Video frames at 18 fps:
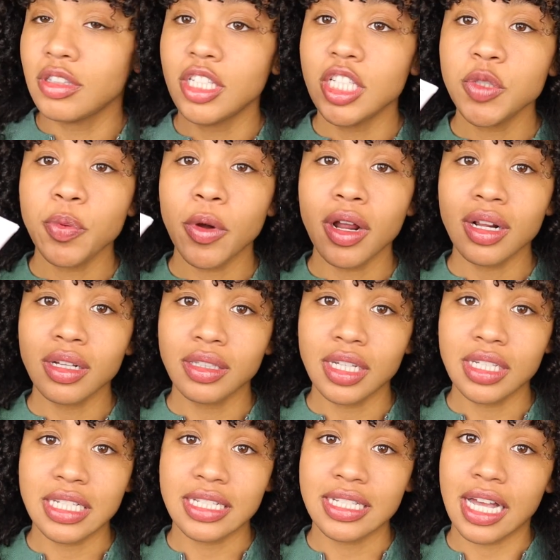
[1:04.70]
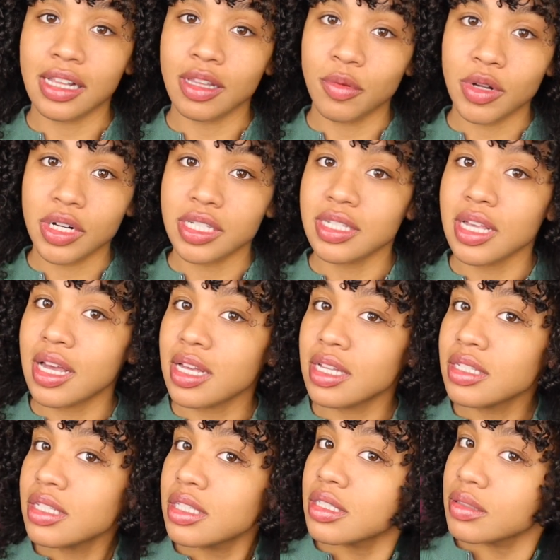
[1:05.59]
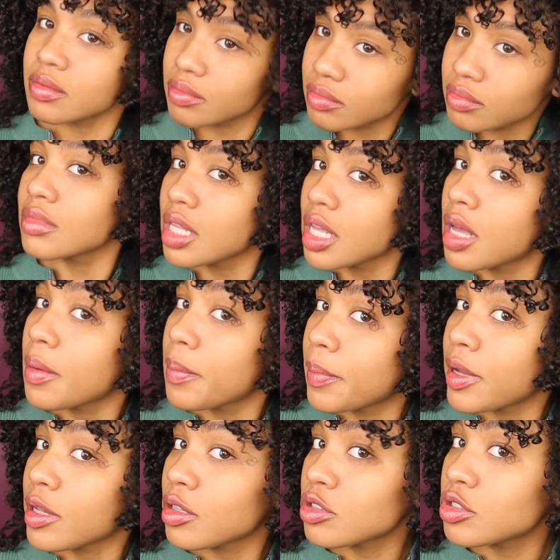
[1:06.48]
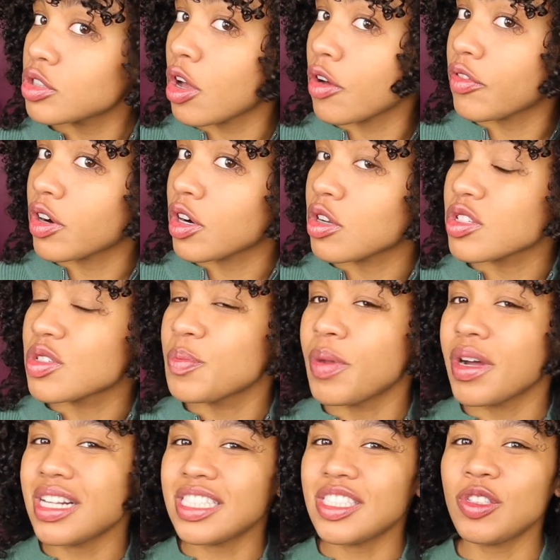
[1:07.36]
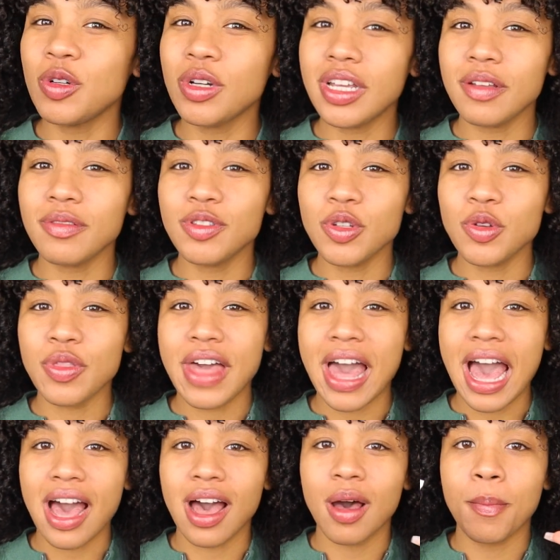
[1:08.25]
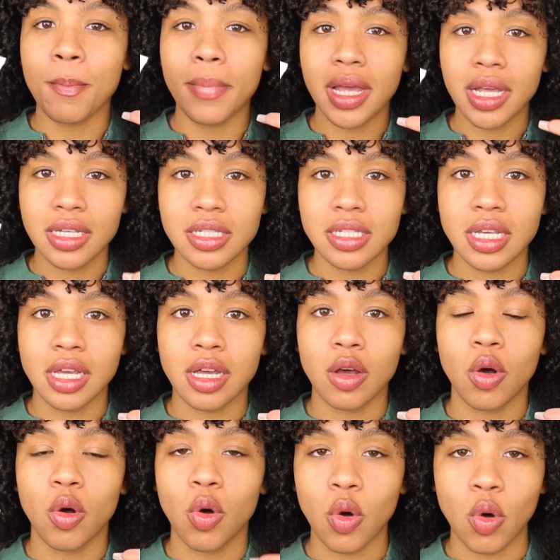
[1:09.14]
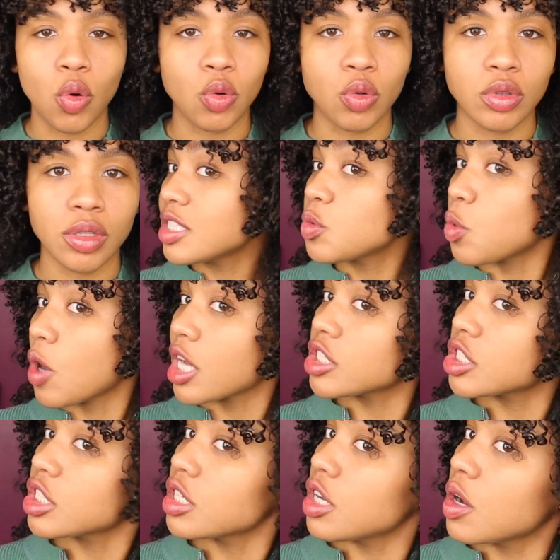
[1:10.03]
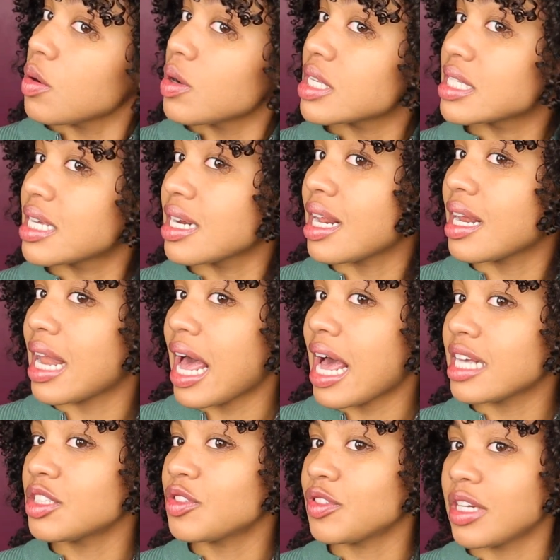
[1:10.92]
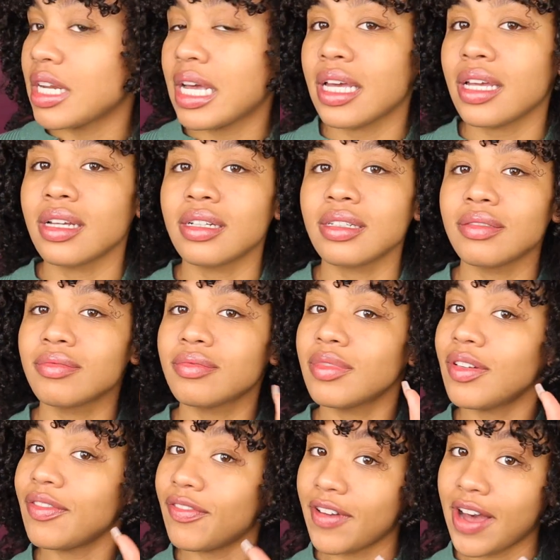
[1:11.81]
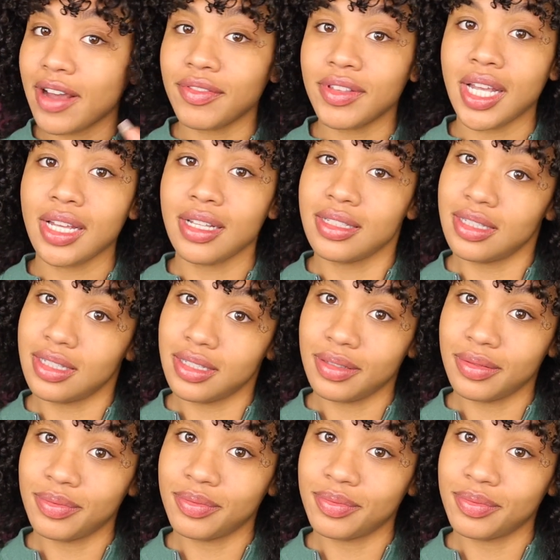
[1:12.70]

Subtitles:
This product does exactly what it says. Pillow soft curls, but it still gives you that amazing hold. This wash and go is gonna last for like 5 days.